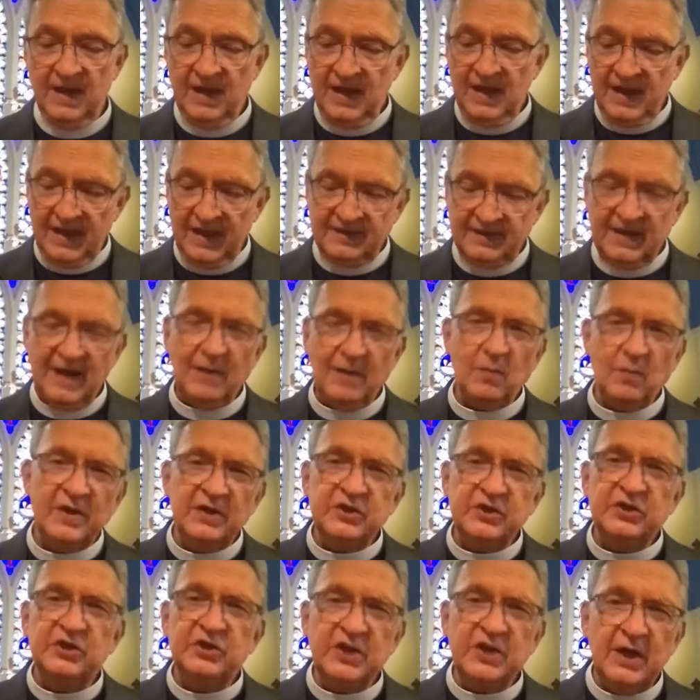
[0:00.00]
And I want to
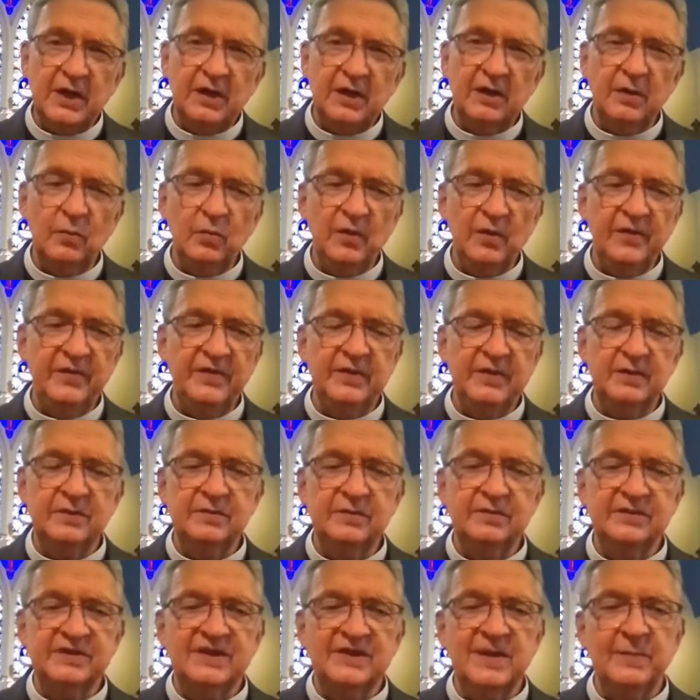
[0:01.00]
share with
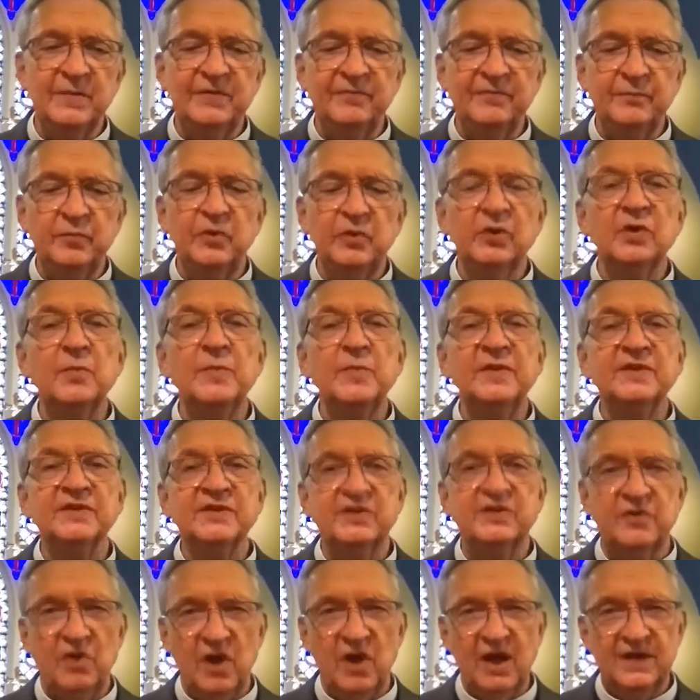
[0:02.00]
you some of Brueggemann's
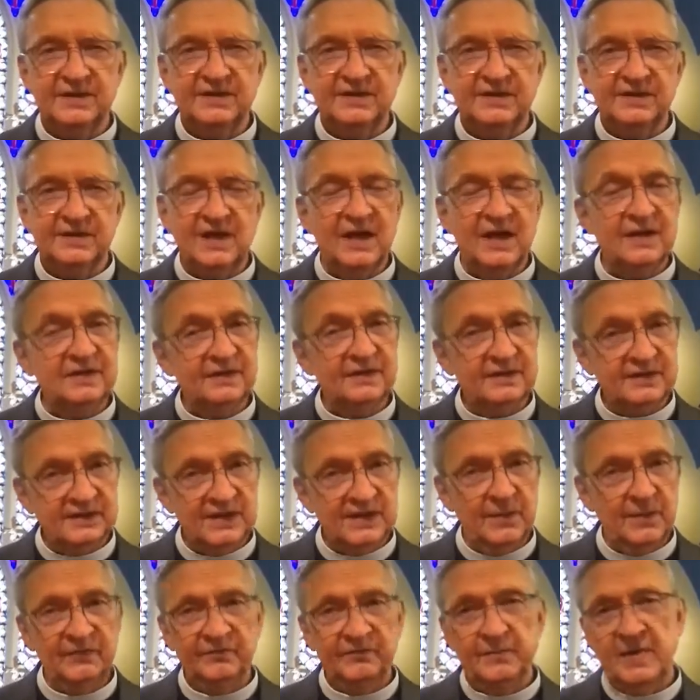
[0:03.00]
thoughts and
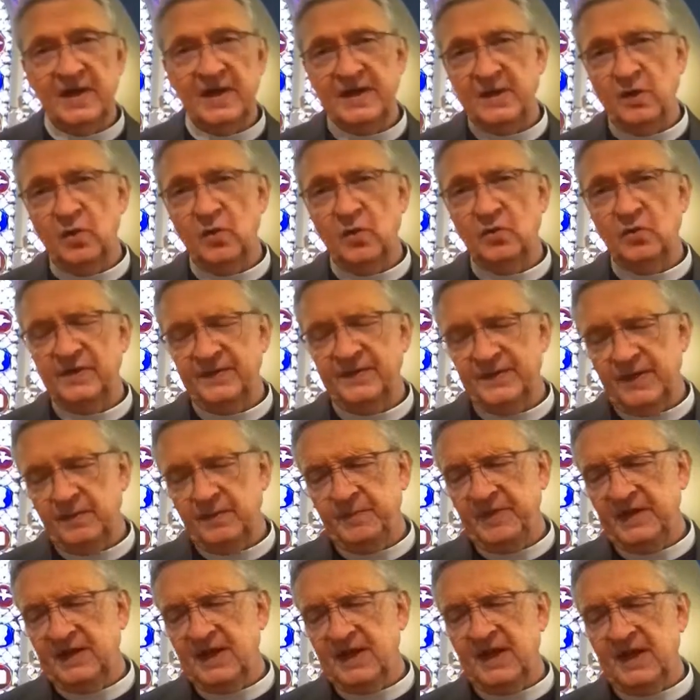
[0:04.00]
some of my own, and they'll
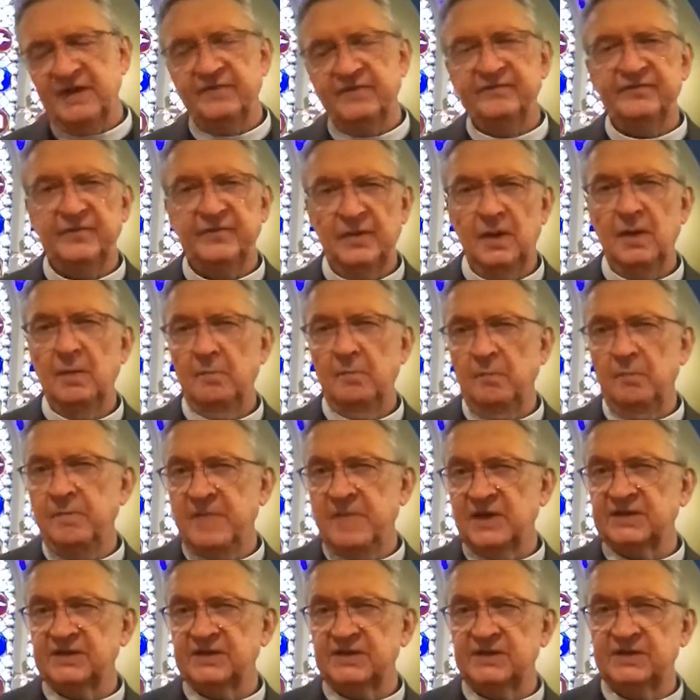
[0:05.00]
be kind of
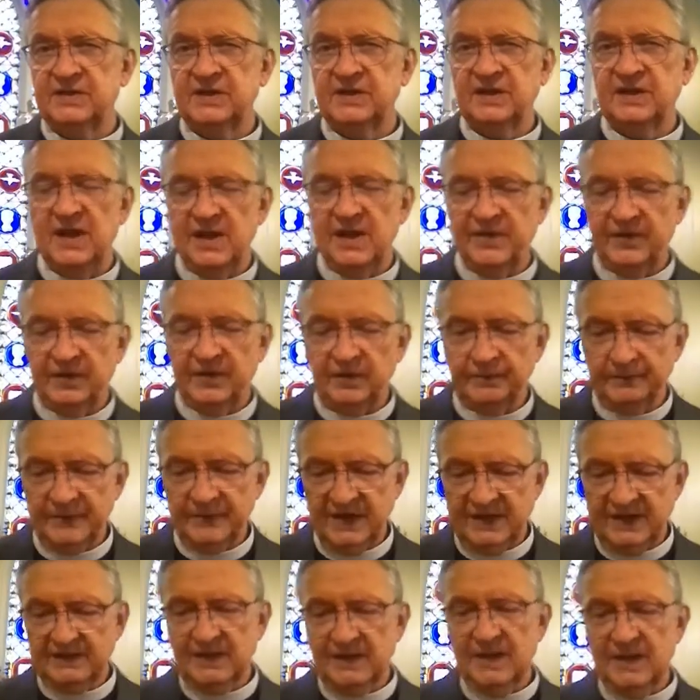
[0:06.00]
mixed together,
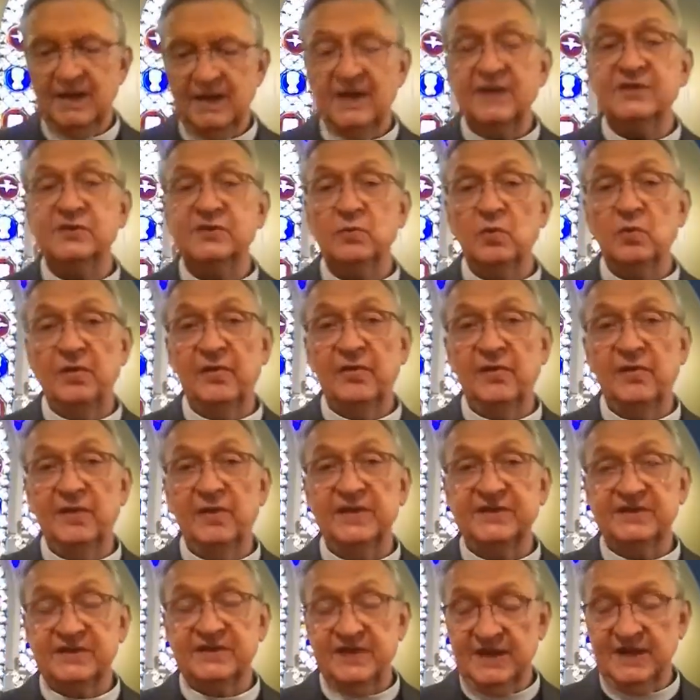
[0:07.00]
but it's worth
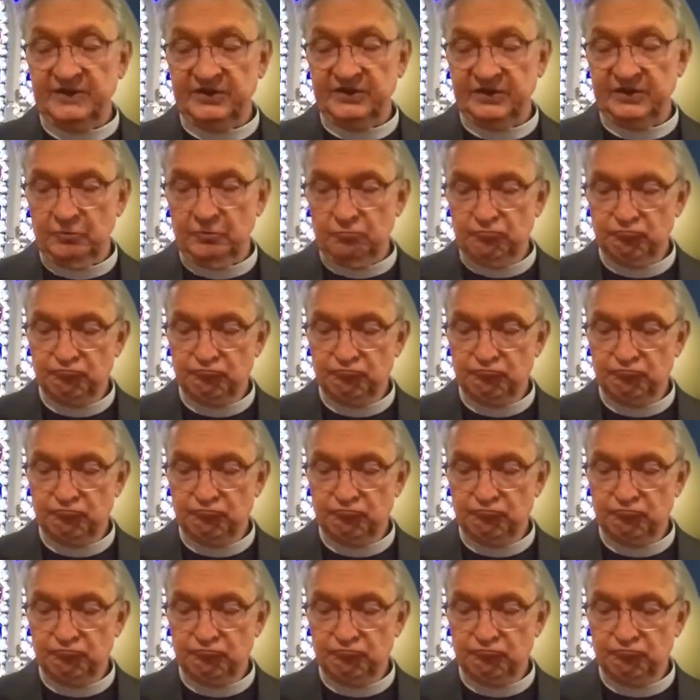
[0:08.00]
listening to.